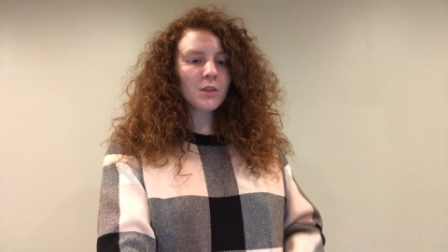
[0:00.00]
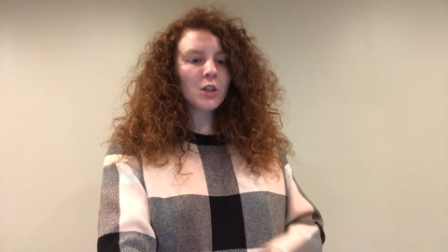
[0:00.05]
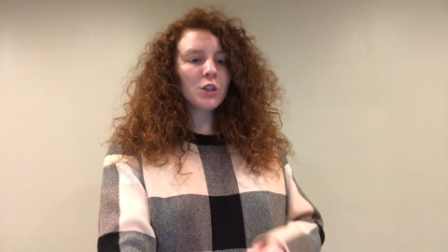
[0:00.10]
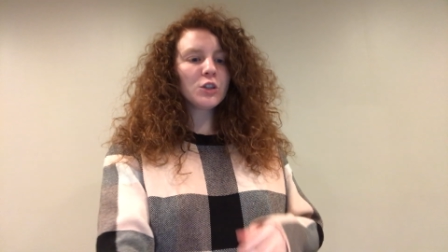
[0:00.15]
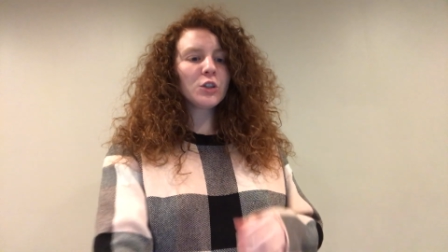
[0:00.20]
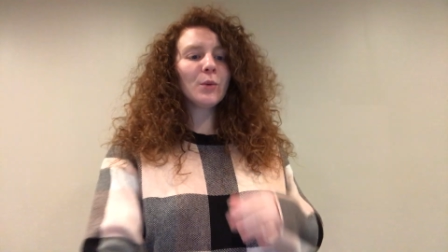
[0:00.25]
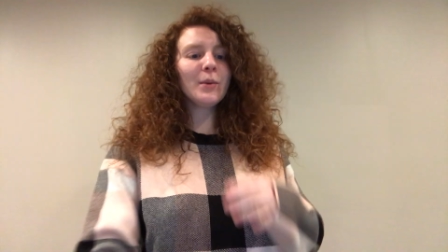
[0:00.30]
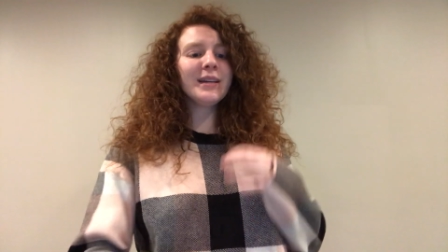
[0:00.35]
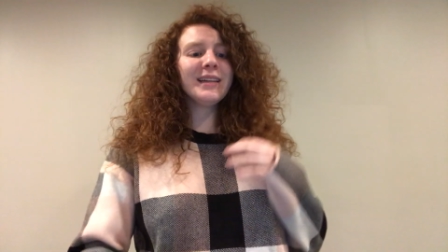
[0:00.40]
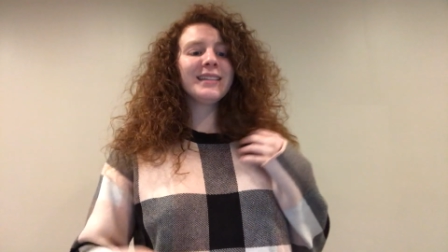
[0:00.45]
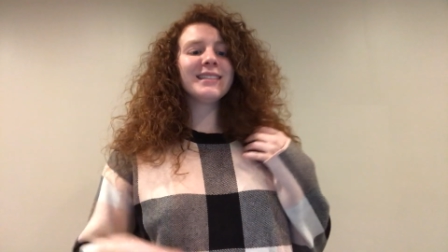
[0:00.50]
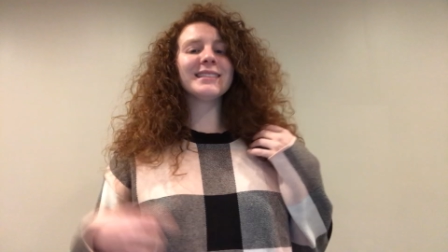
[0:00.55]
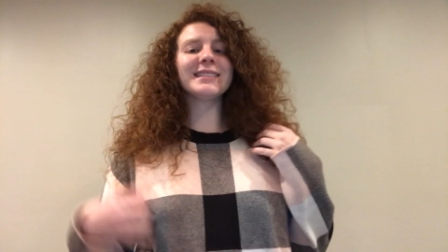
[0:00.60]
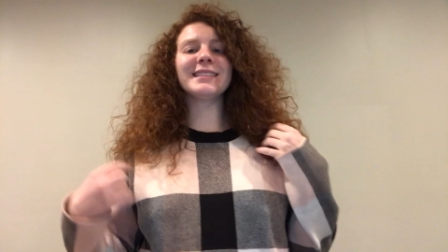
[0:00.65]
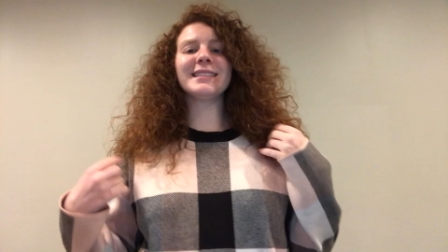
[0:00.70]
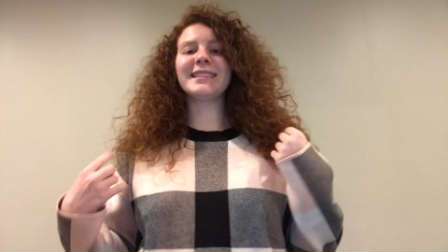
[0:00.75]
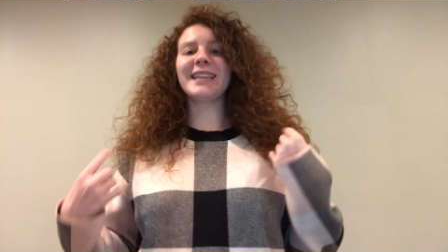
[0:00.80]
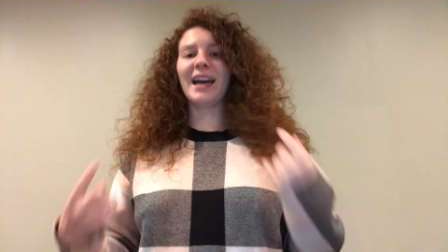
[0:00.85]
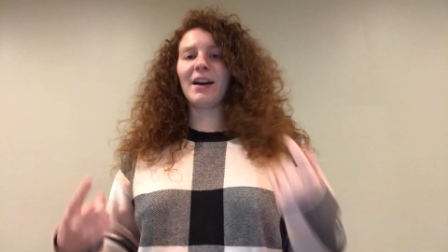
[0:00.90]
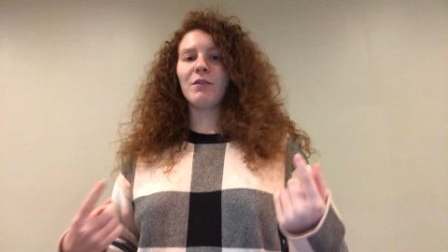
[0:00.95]
So we need to
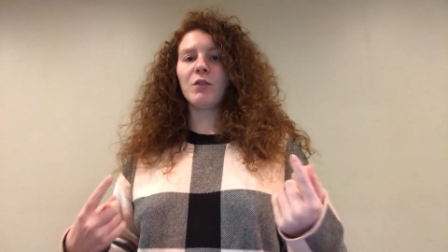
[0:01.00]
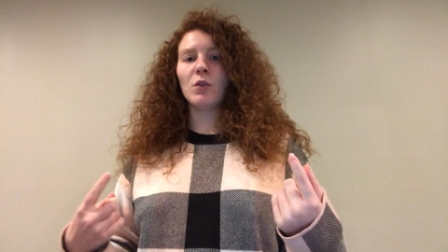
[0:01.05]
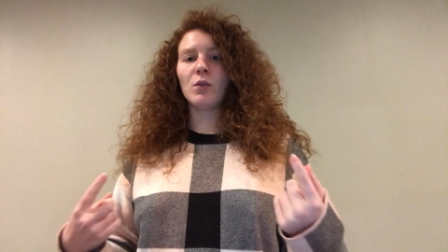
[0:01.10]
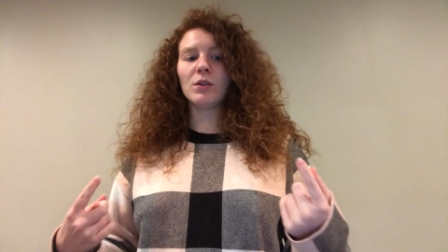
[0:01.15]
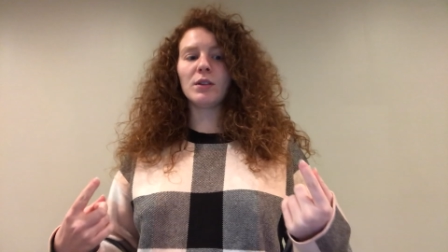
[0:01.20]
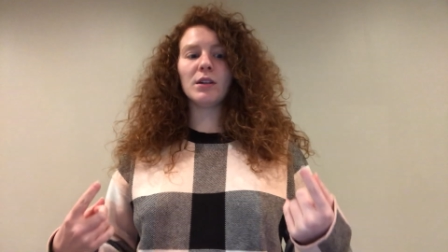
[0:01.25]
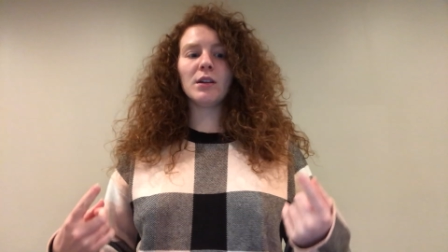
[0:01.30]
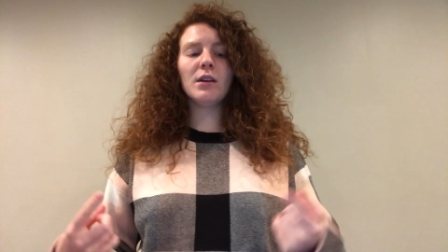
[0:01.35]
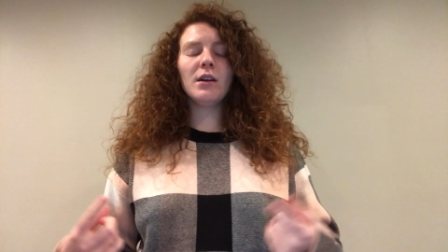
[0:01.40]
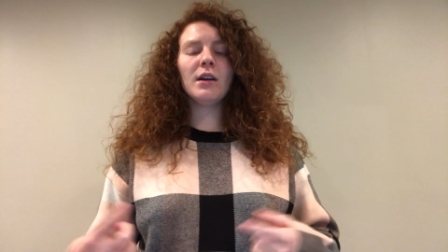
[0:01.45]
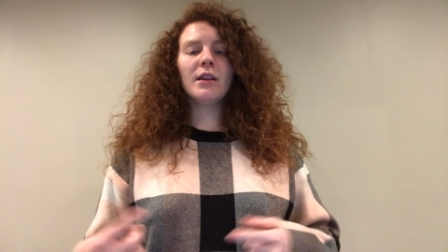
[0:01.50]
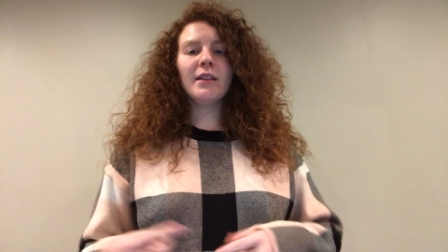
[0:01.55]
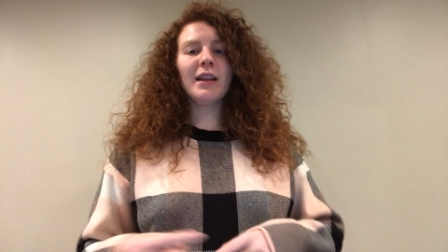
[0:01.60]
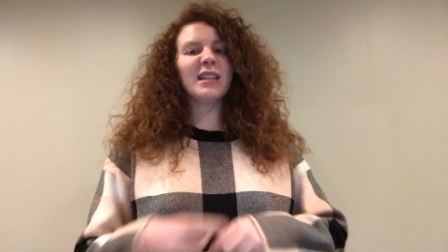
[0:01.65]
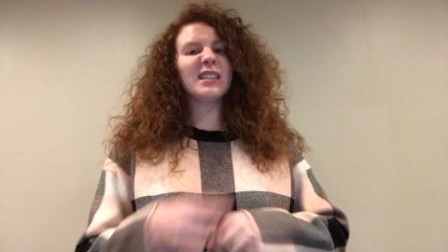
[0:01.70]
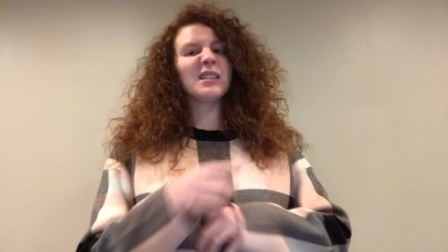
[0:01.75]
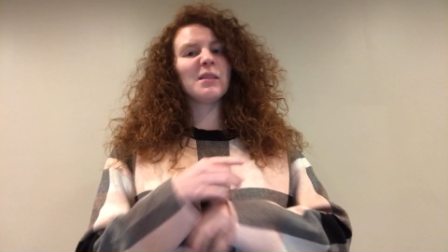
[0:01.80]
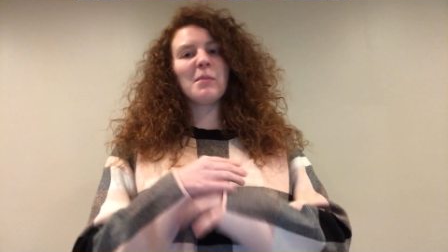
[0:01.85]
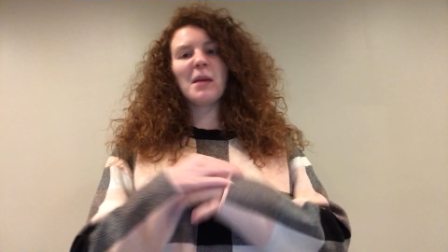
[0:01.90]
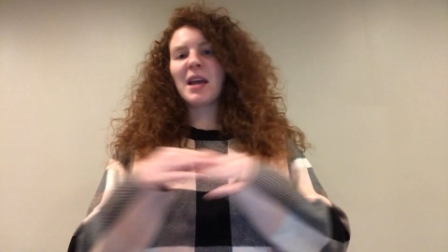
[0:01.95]
scaffold.
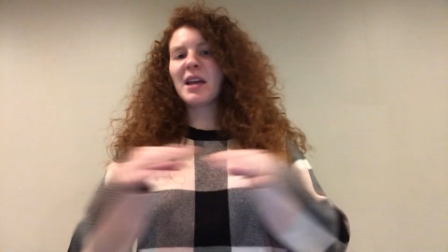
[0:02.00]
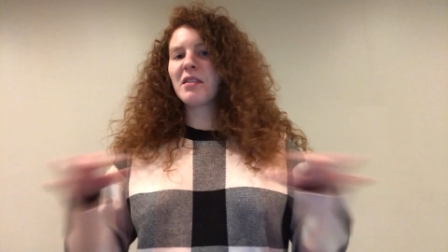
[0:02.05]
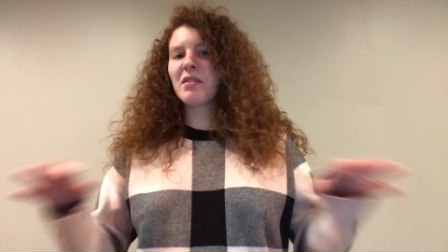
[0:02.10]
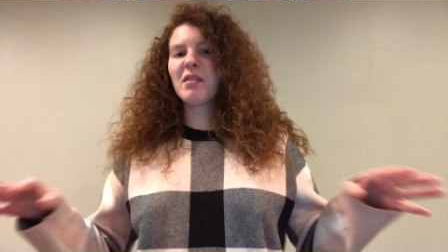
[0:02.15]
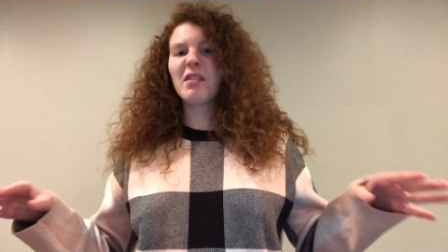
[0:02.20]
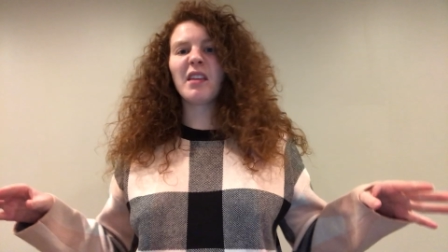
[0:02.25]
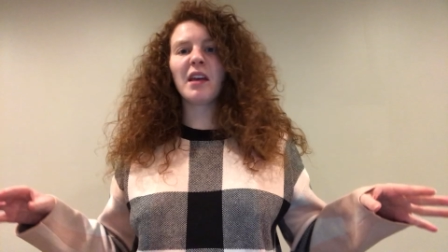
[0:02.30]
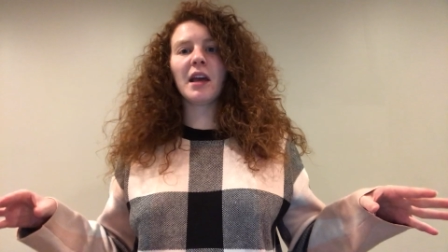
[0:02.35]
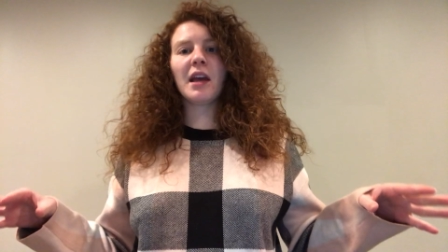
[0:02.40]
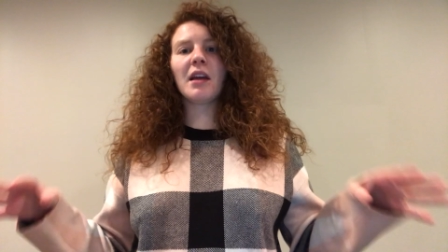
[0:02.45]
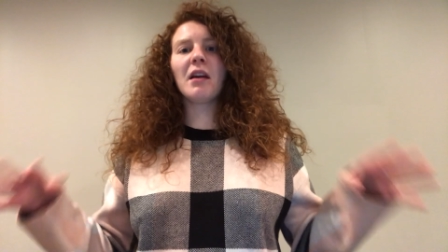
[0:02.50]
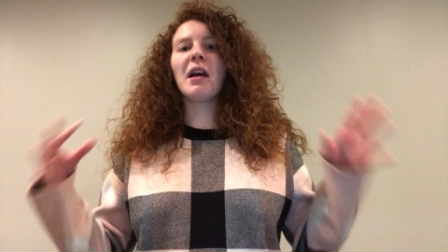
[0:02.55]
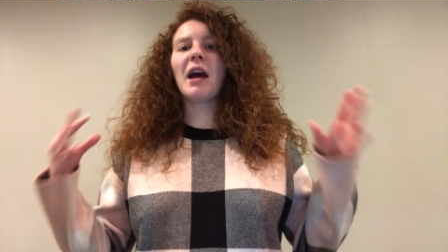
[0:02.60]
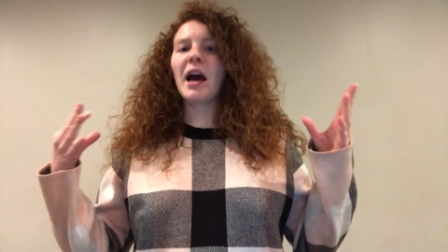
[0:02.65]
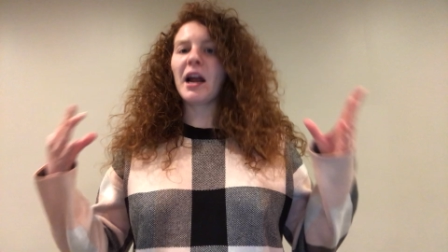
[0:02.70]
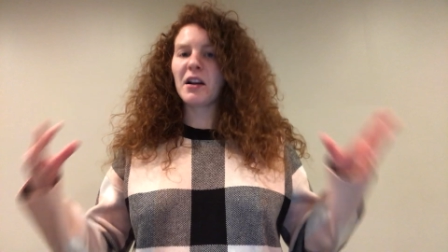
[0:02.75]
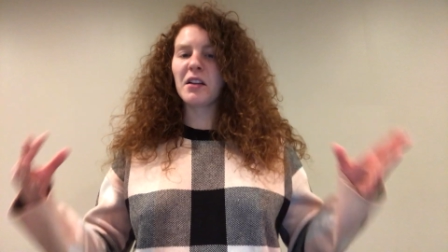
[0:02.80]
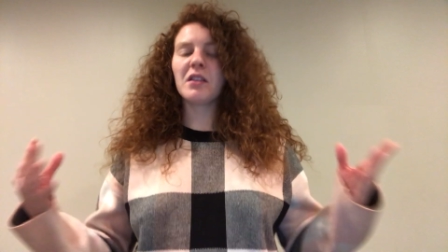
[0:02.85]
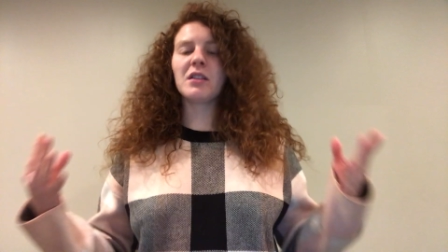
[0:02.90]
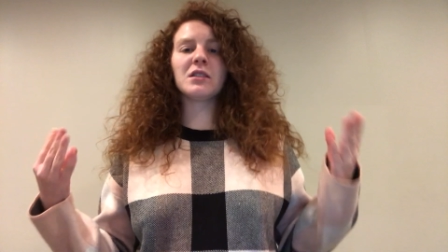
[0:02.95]
That's the main thing
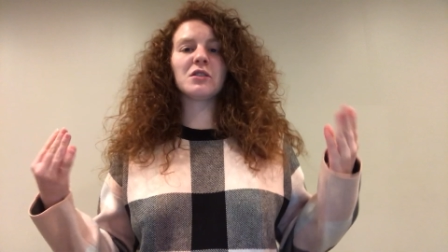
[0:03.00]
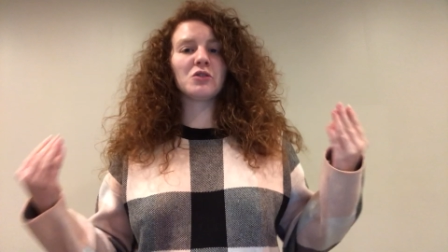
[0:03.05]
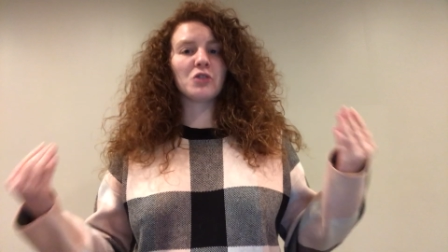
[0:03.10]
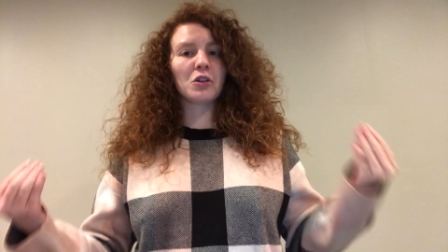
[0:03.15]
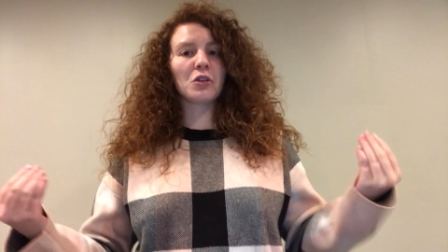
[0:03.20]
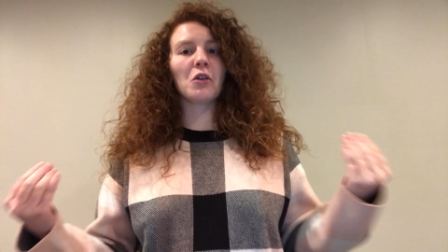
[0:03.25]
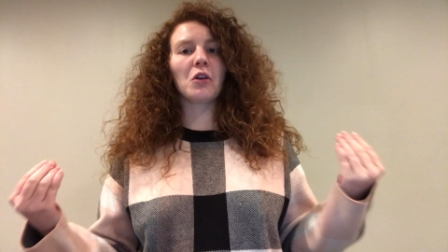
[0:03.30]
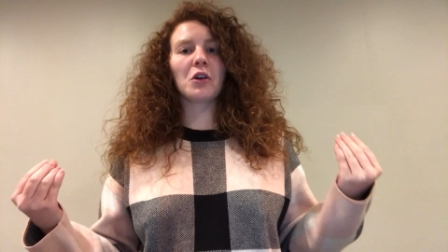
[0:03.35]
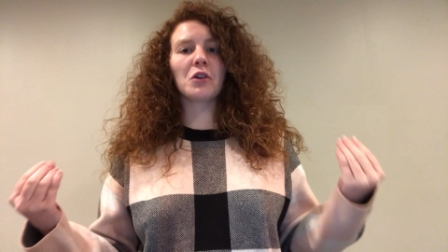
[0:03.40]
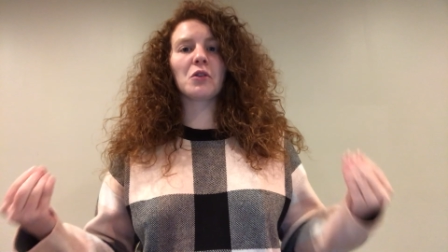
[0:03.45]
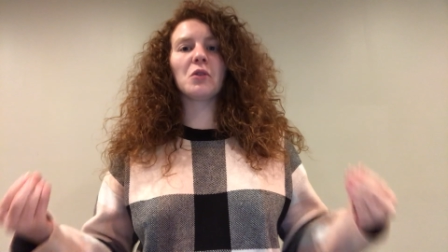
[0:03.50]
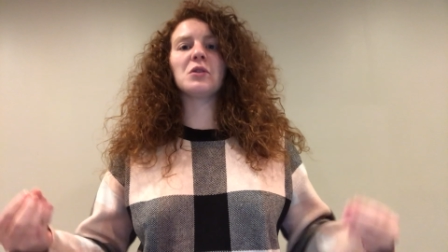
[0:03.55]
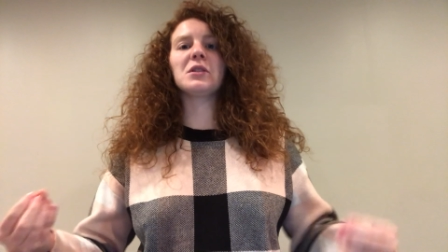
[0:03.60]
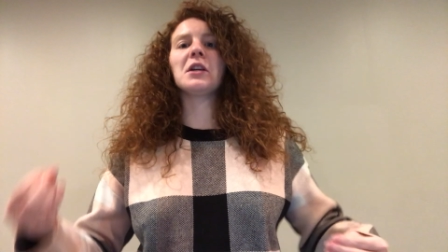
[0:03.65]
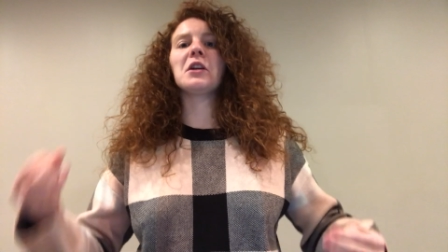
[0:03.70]
out of this journal article,